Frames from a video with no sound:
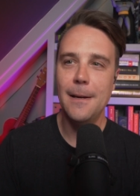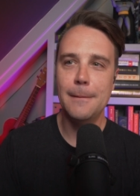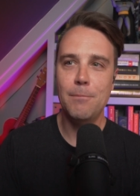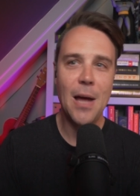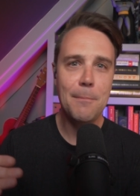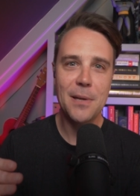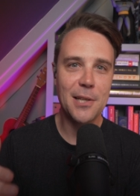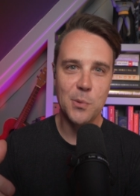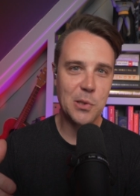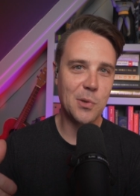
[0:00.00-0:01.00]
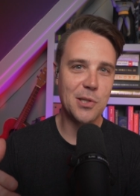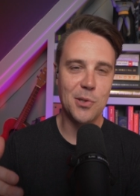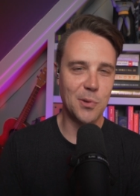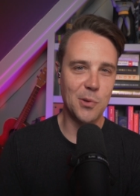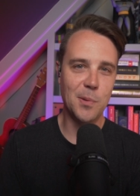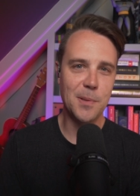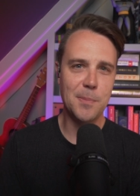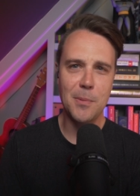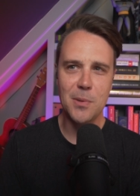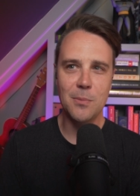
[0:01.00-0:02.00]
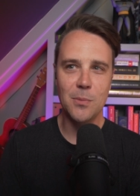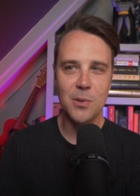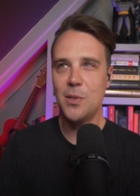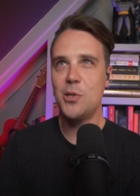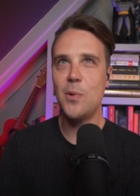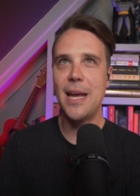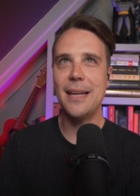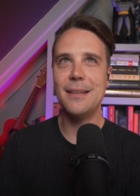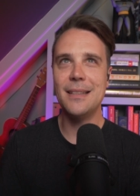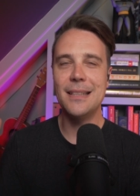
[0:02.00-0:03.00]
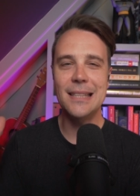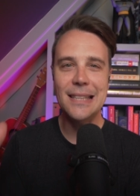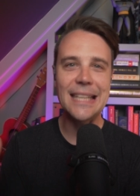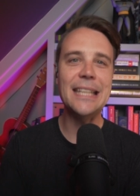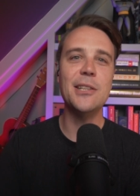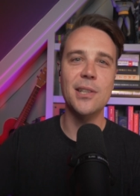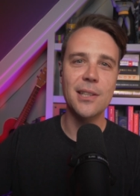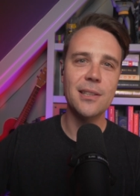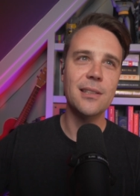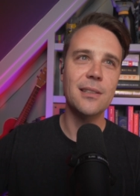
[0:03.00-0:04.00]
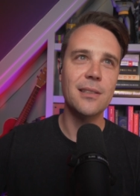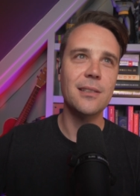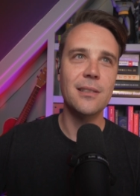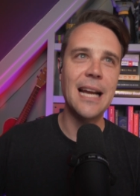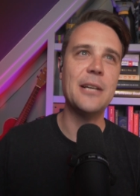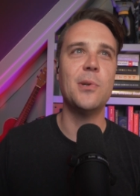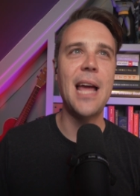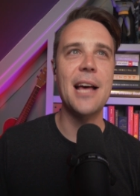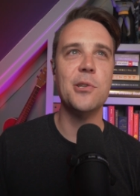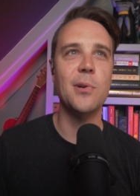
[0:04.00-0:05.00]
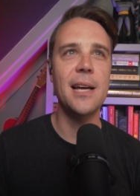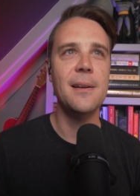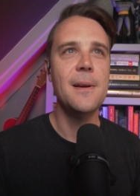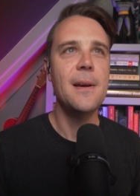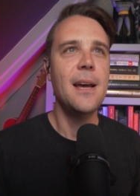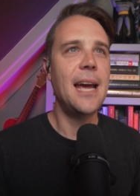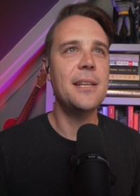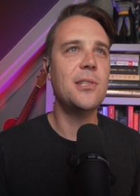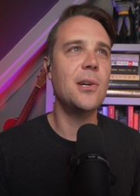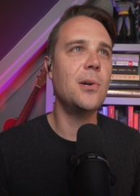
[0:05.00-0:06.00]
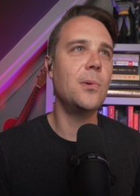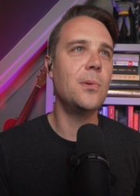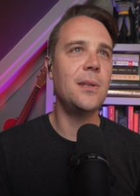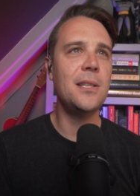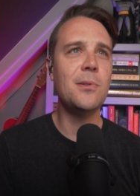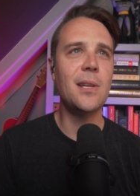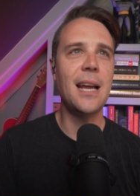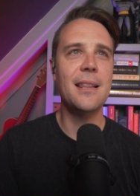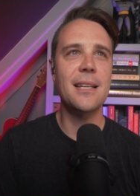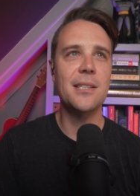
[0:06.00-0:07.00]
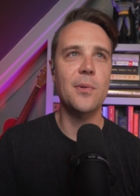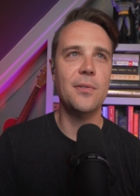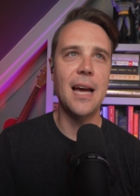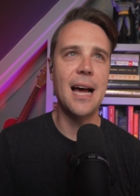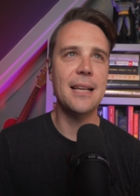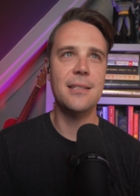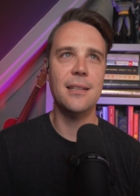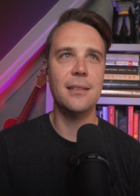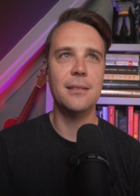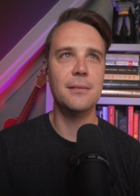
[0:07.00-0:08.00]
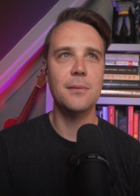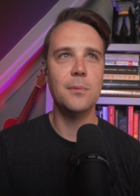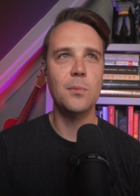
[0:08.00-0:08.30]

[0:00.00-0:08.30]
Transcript: Um, not because we switched to renewables, but we, we switched to a cleaner natural gas, right? And so these are the kind of things that we've got to